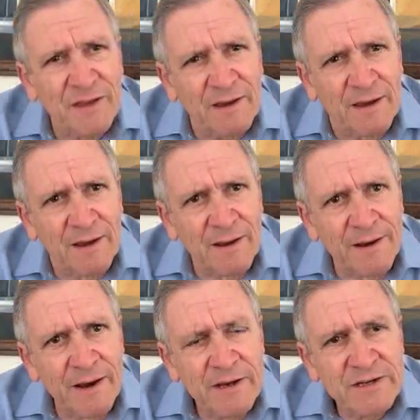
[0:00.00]

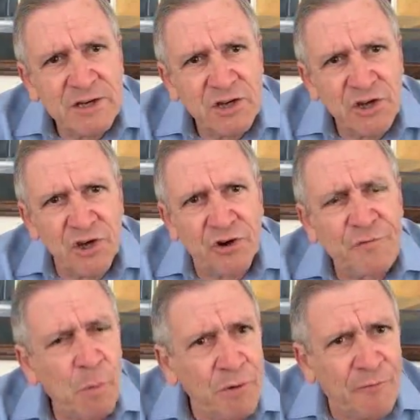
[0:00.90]
And, if
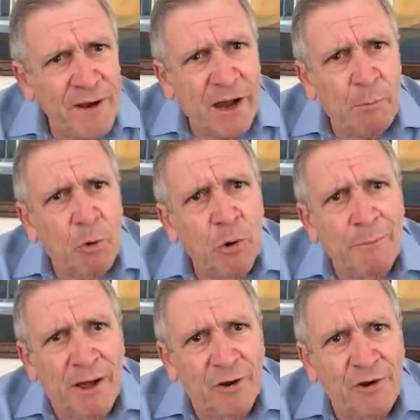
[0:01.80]
you want to find out more
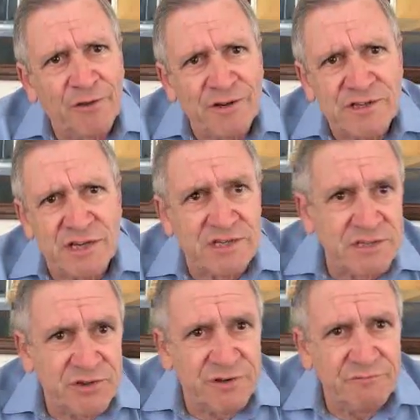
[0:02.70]
about all of these things, that
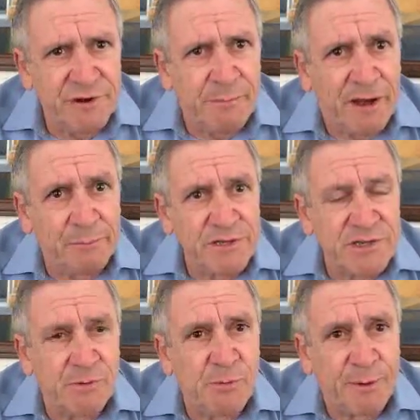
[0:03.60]
you can read about them in
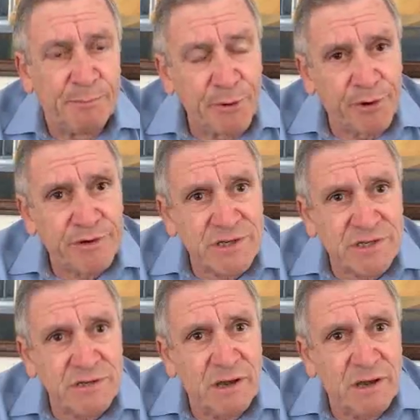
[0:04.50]
some of my books,